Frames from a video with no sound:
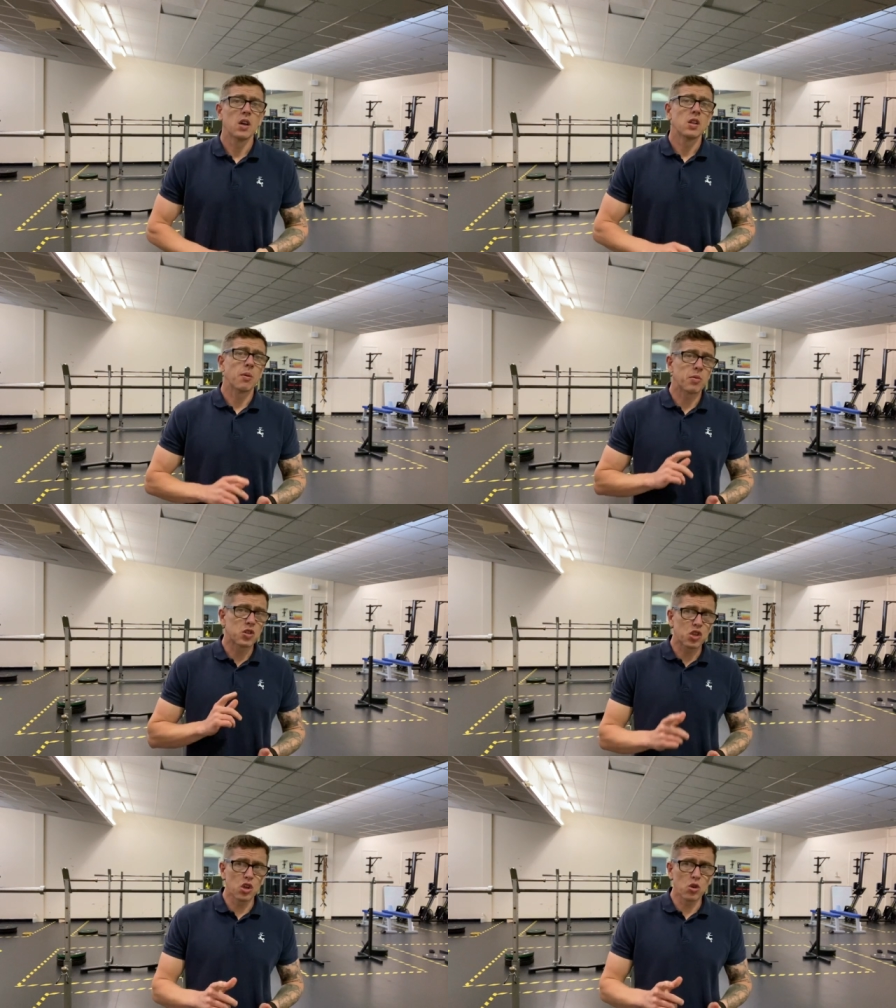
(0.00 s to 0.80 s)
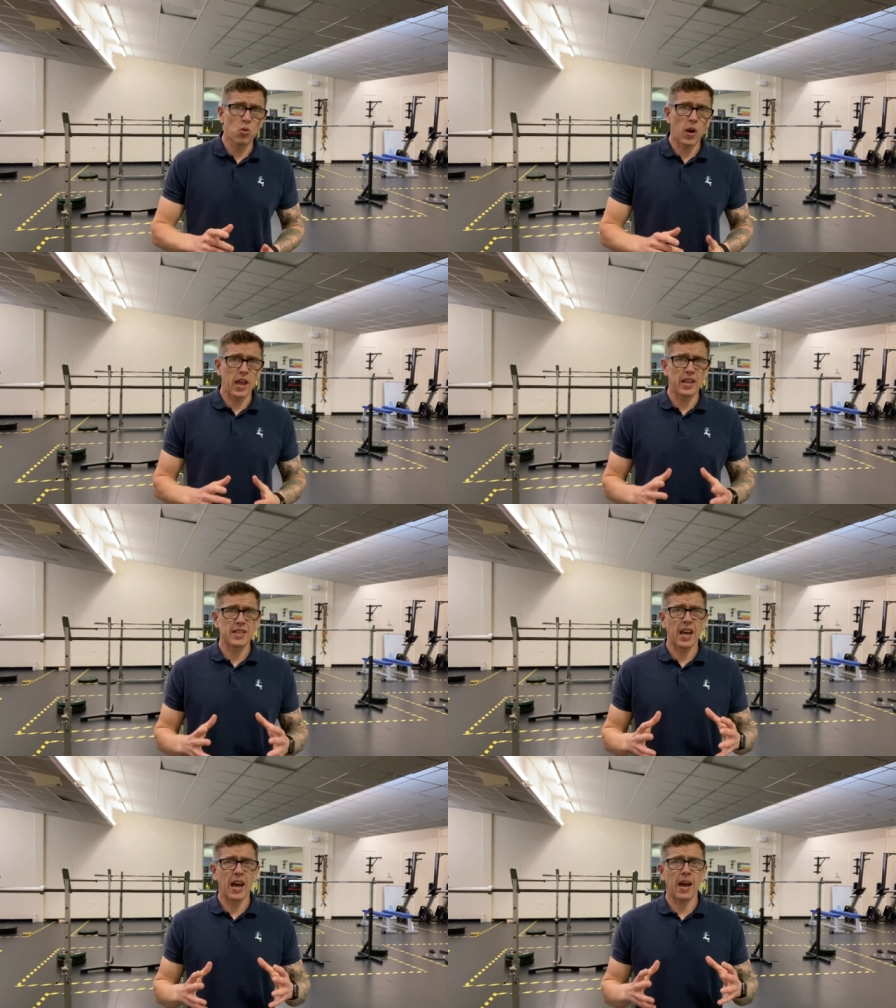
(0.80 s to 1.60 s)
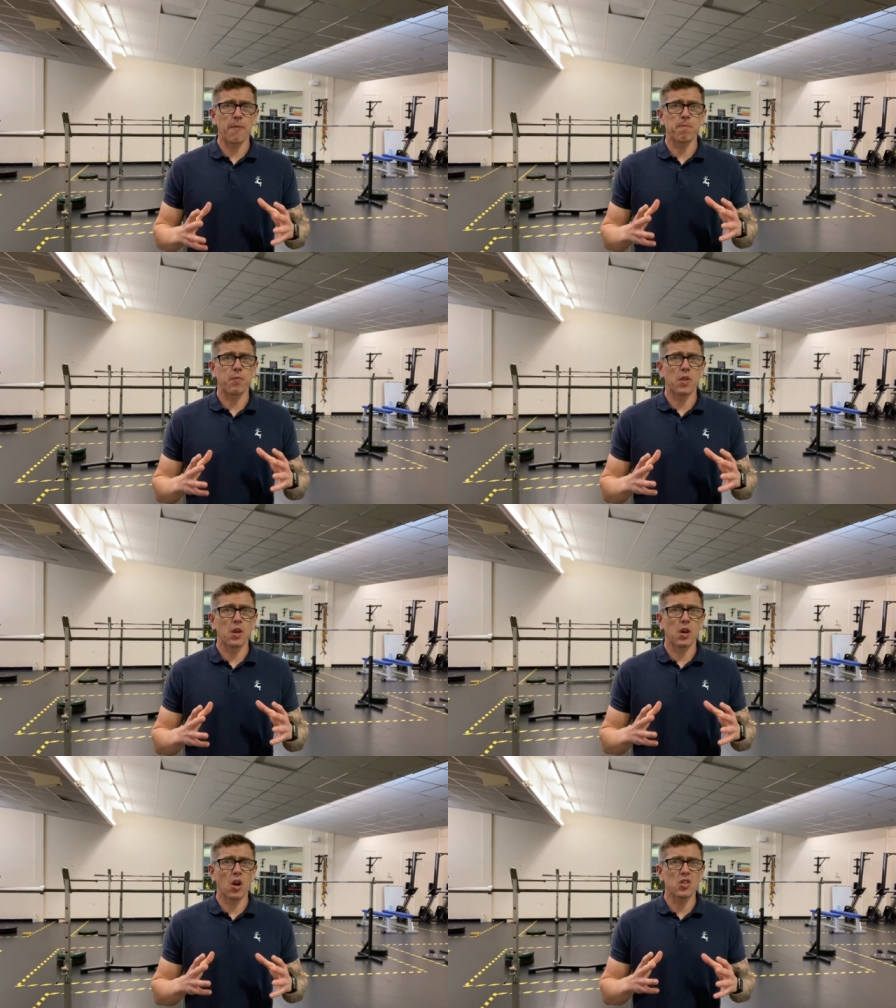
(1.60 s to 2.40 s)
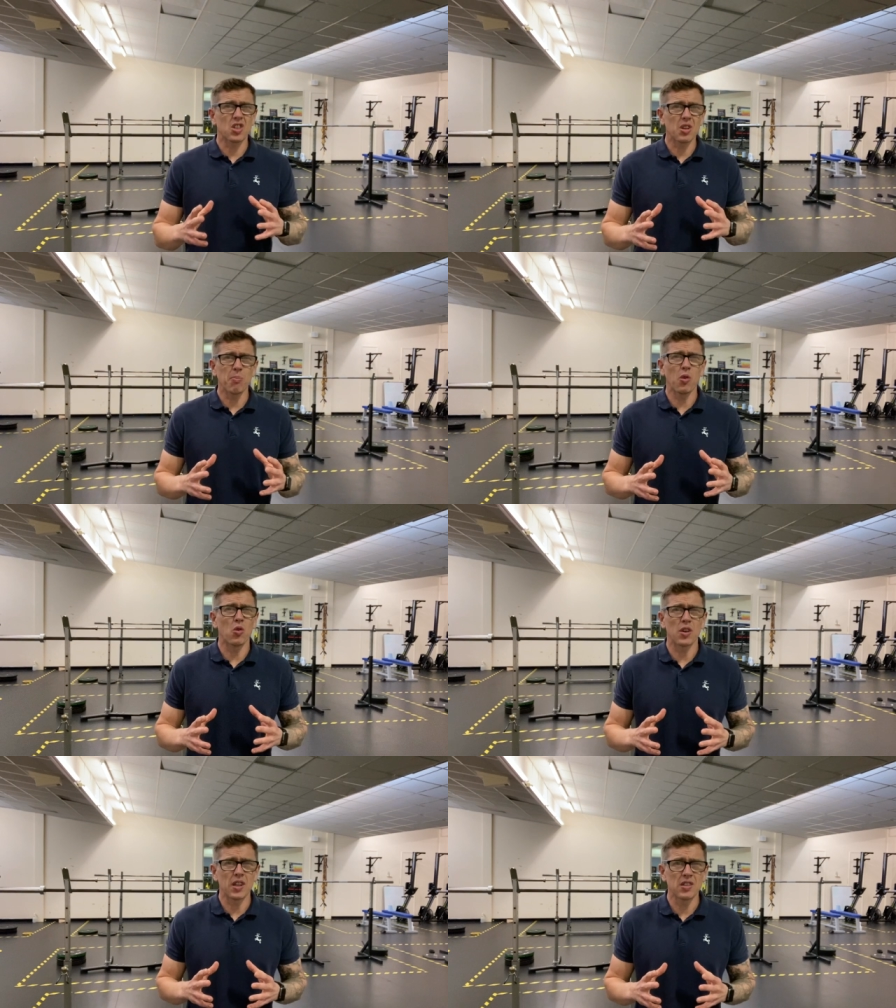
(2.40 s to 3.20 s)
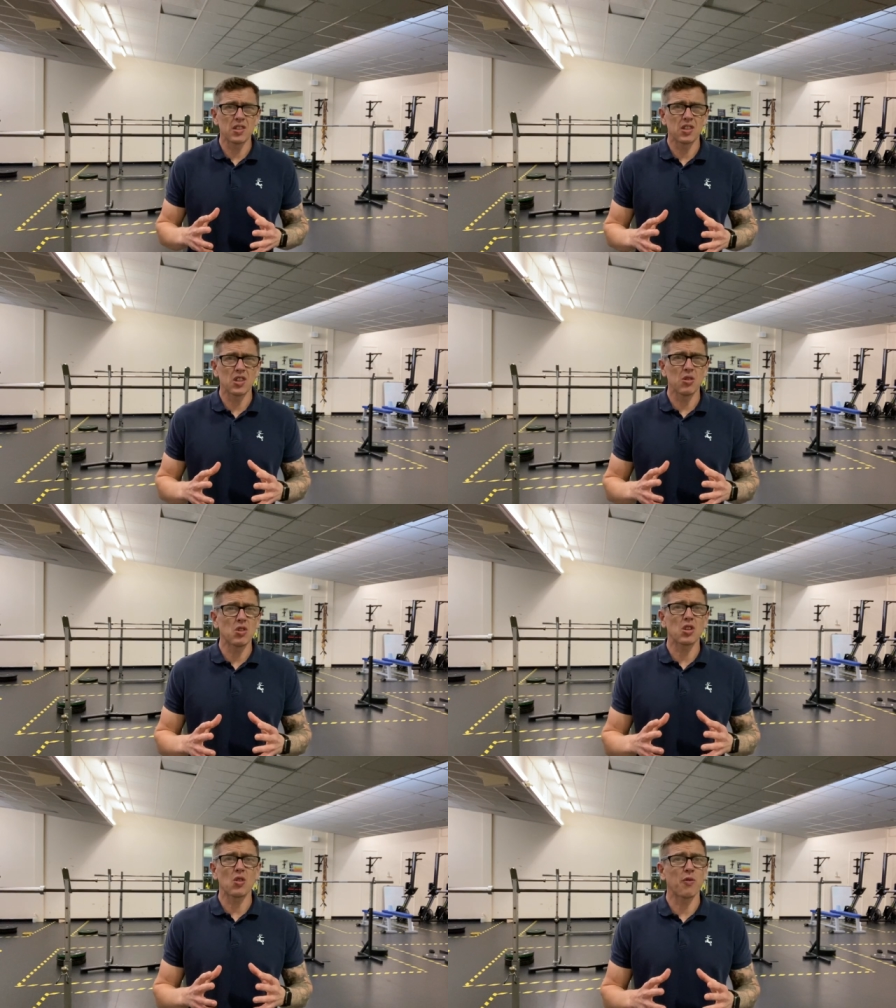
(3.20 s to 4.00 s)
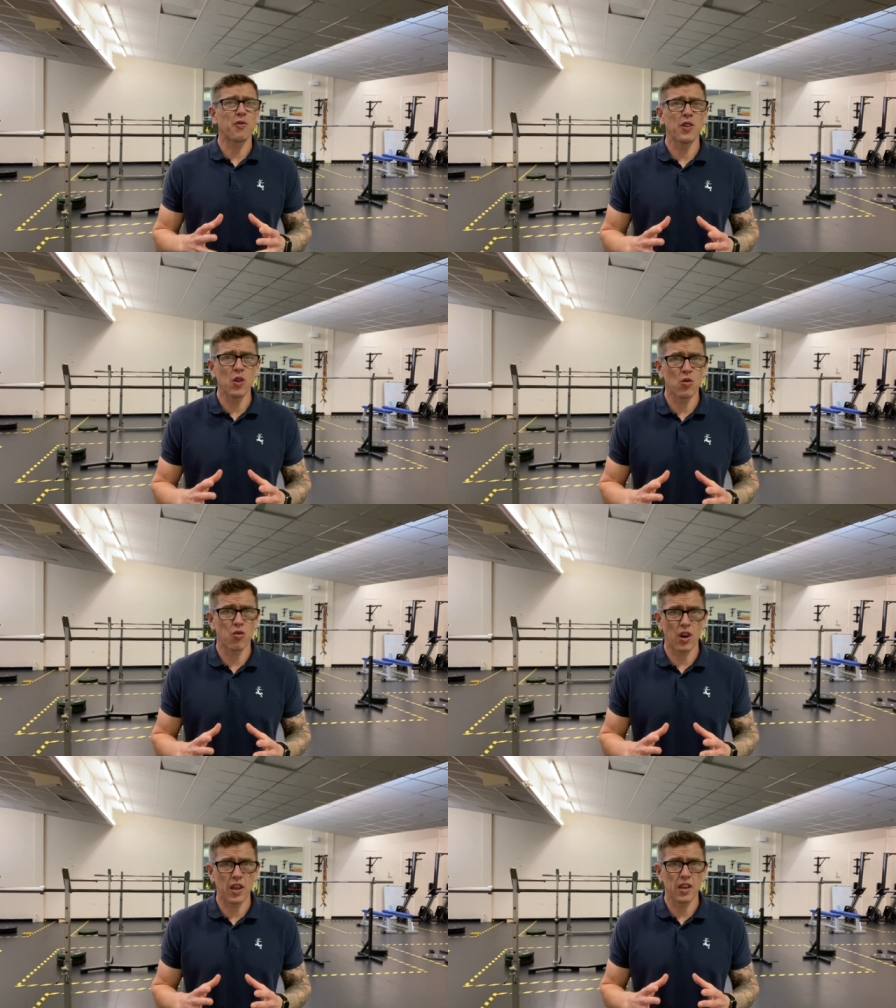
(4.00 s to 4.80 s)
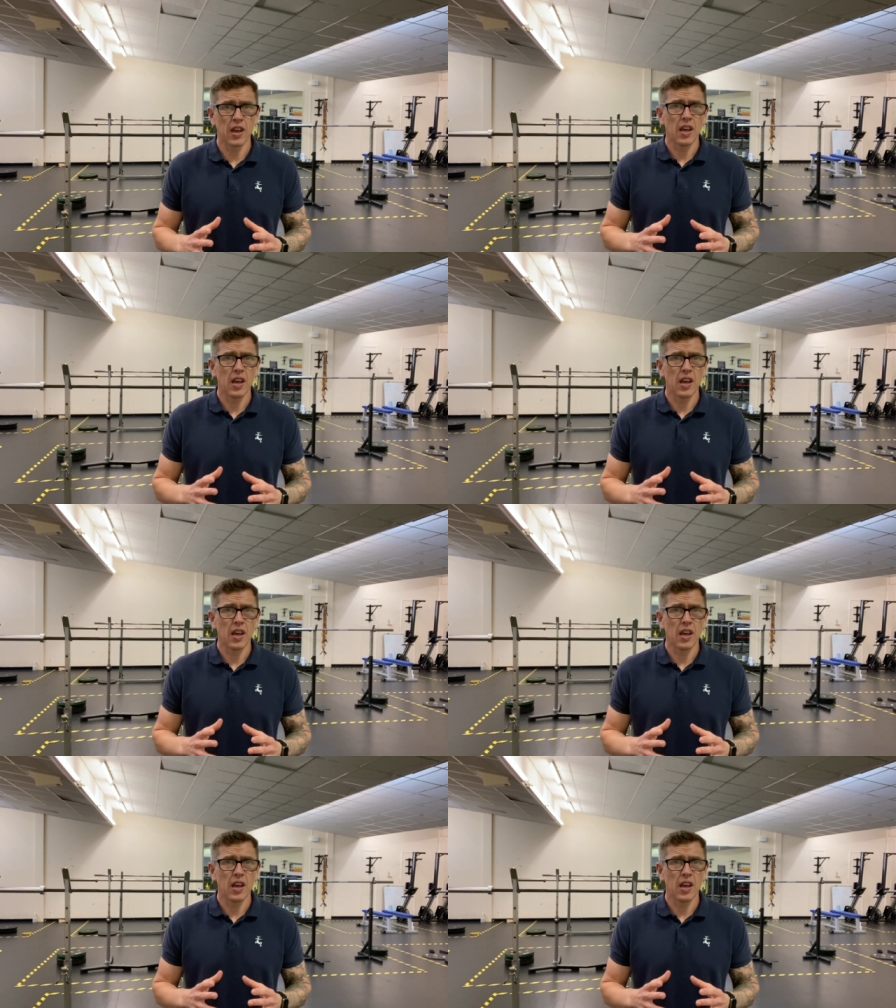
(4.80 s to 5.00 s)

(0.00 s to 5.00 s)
Number 2 is that on some mornings, you just don't feel great.